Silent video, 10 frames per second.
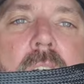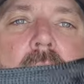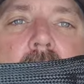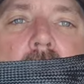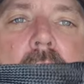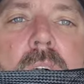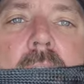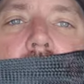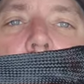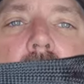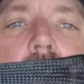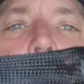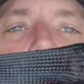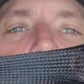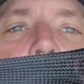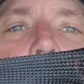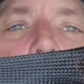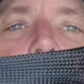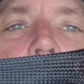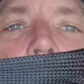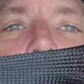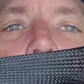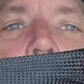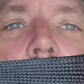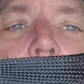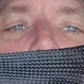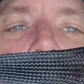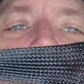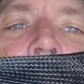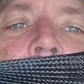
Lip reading: So I do hope this helps, and